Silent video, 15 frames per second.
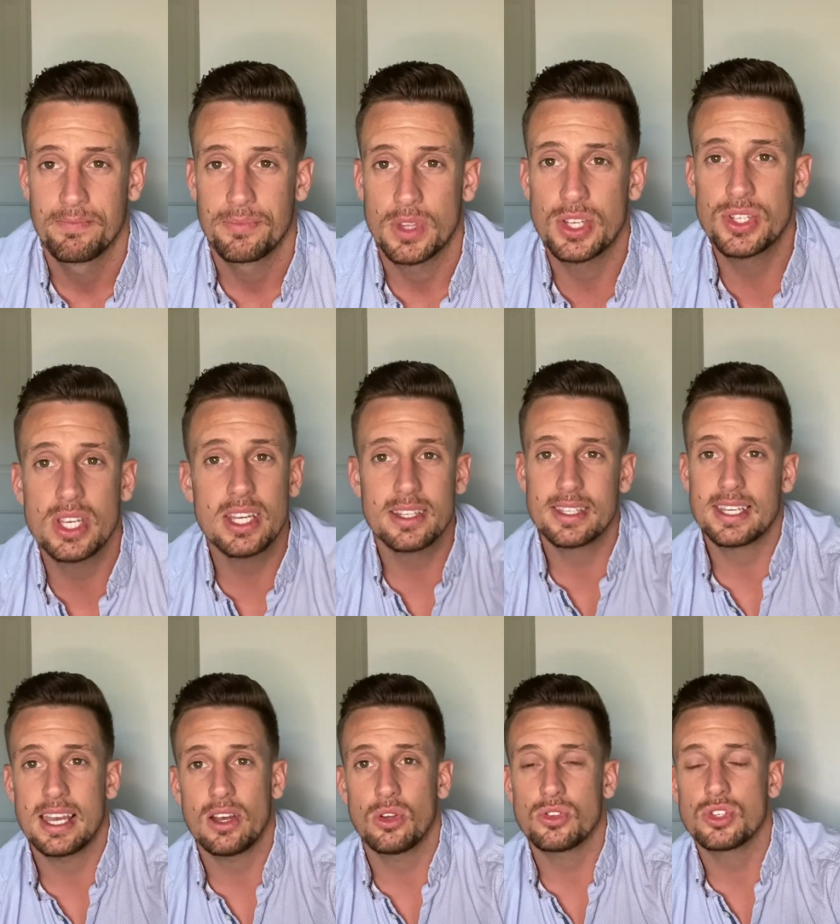You see, in
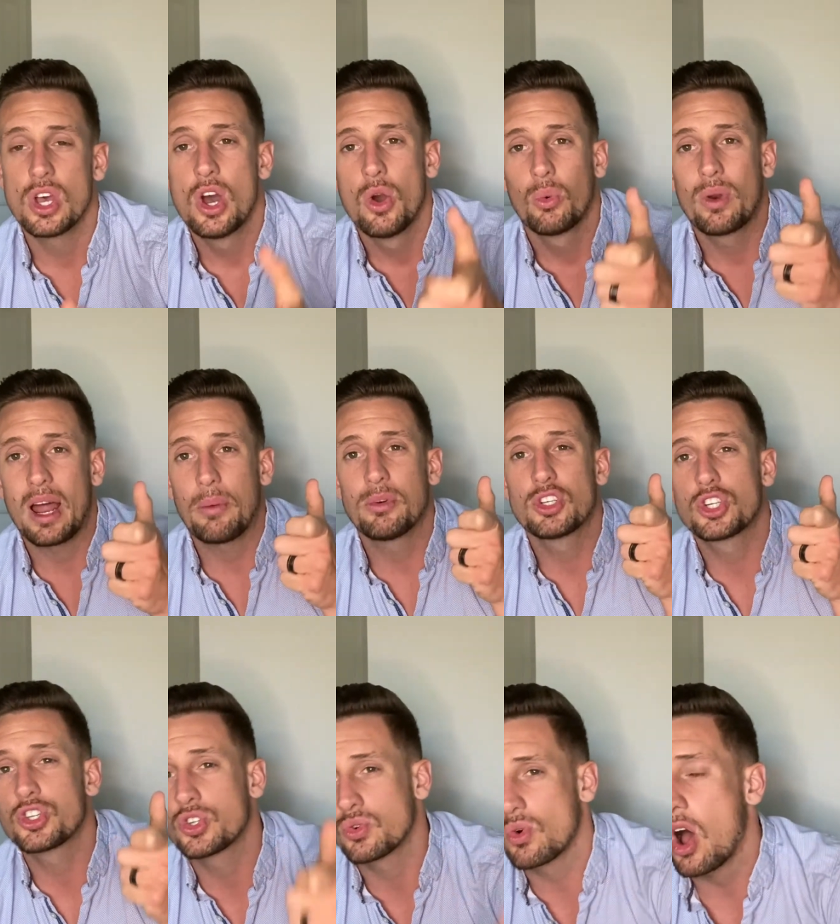sales, what I would
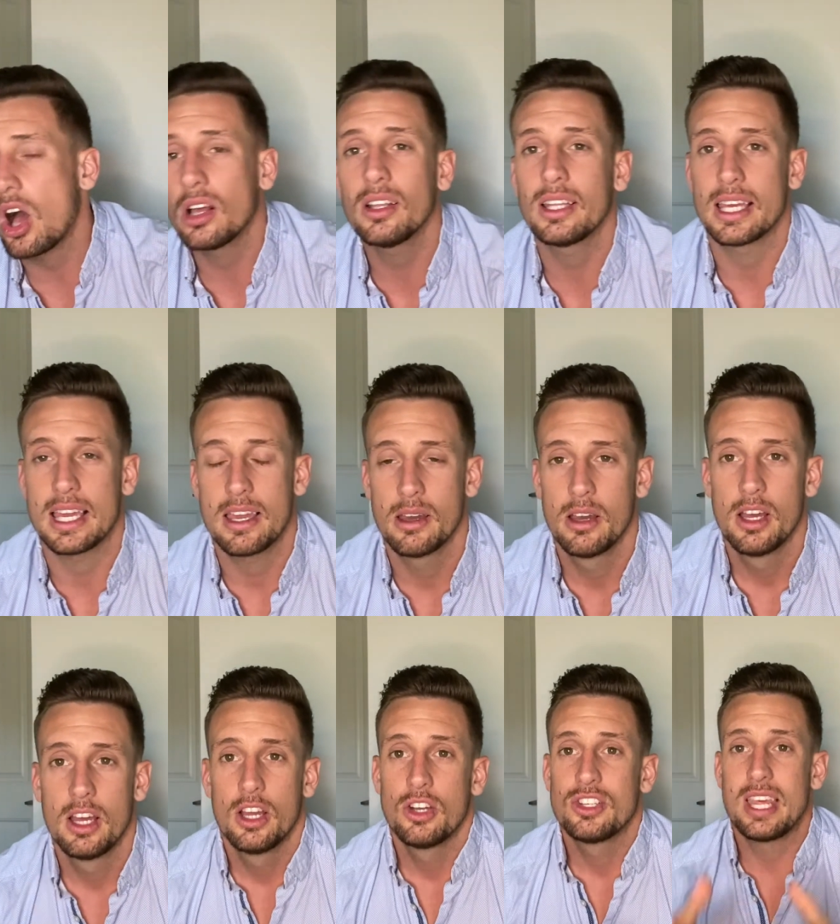strongly
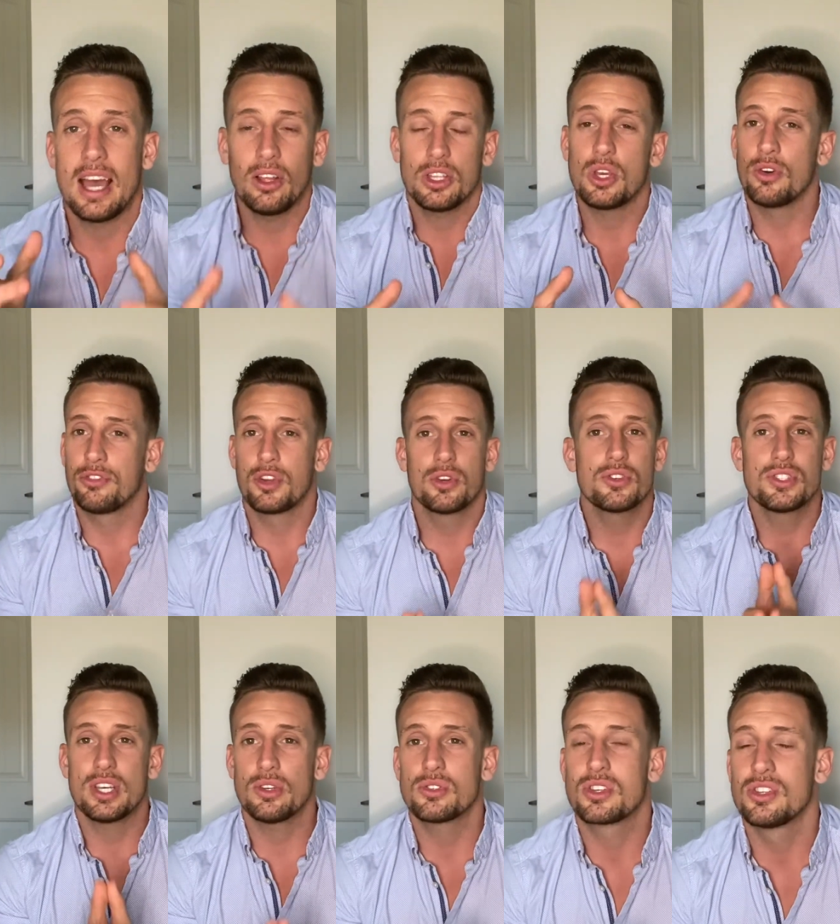tell you, if you're a
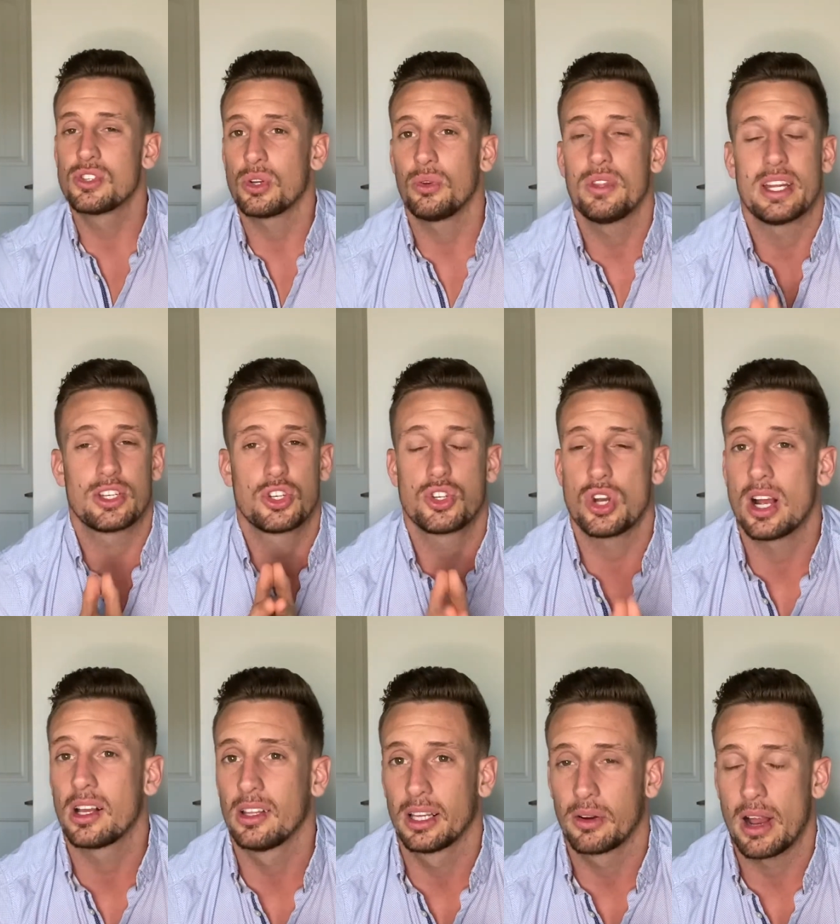sales consultant that's
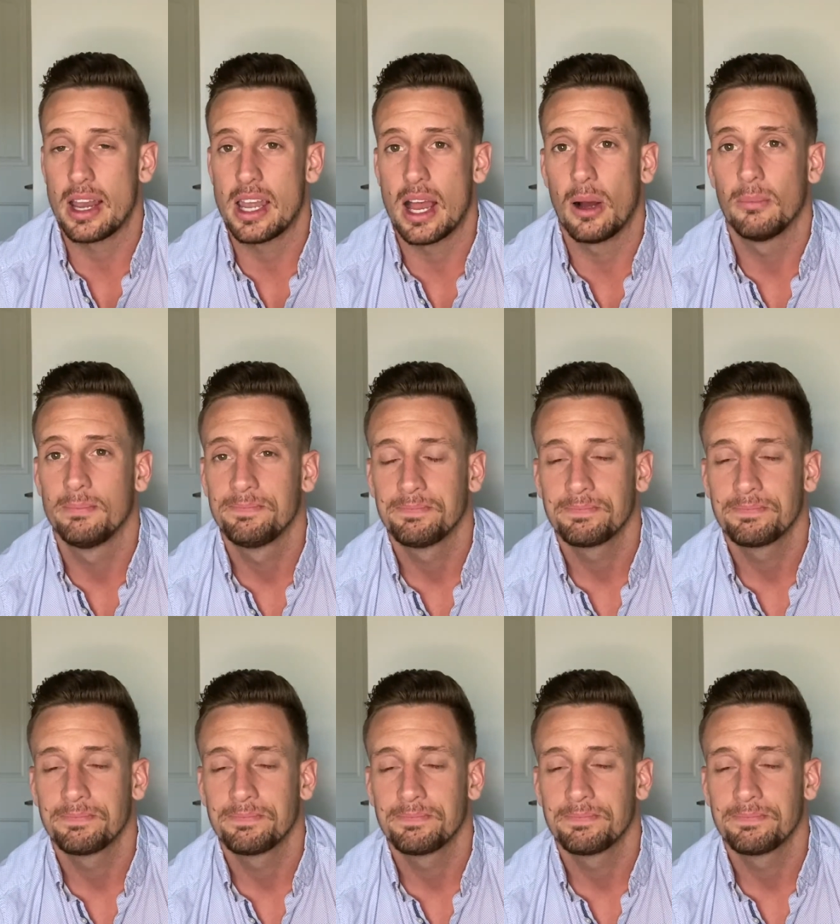struggling right now,